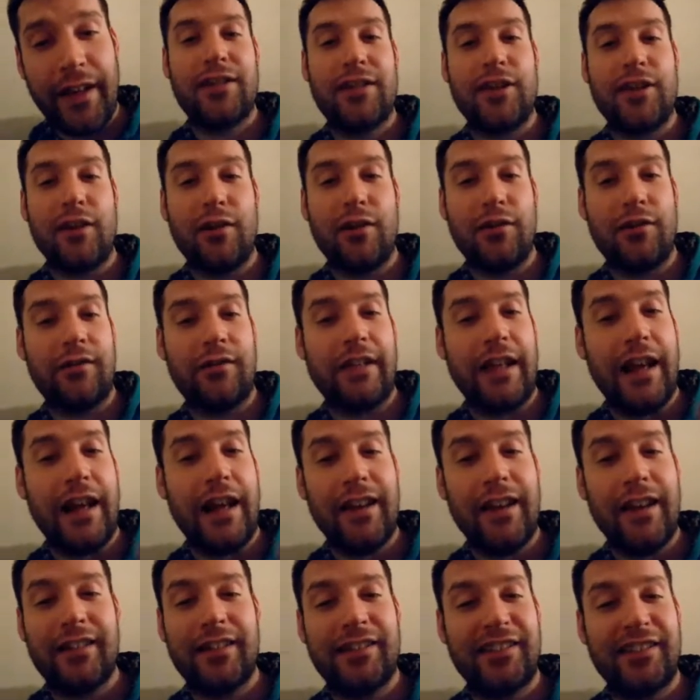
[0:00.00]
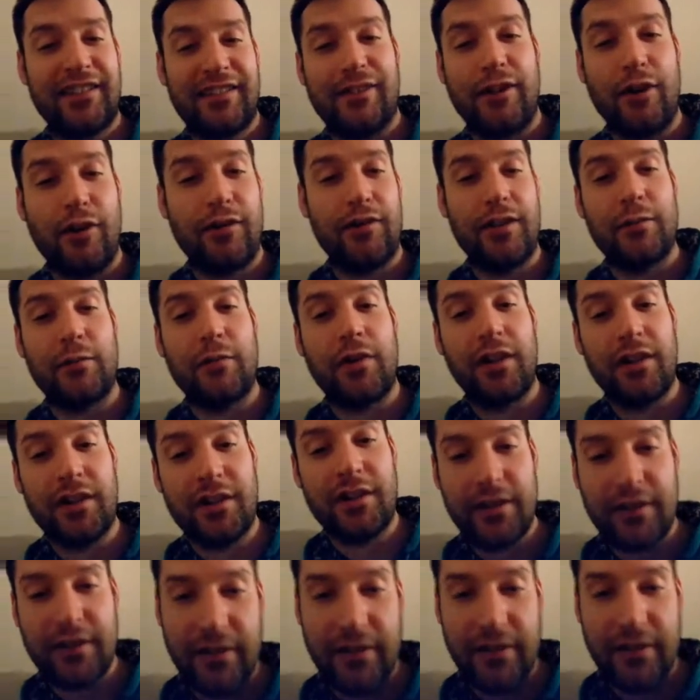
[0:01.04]
so that totally
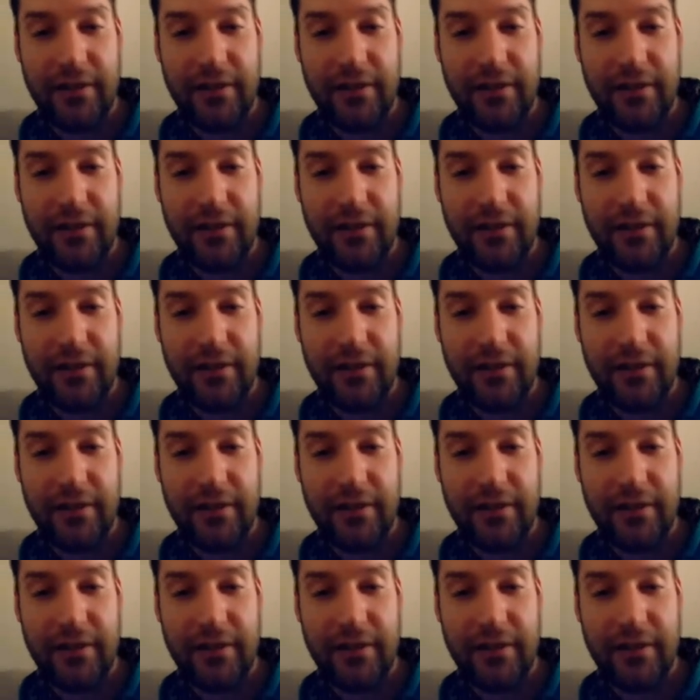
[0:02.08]
works.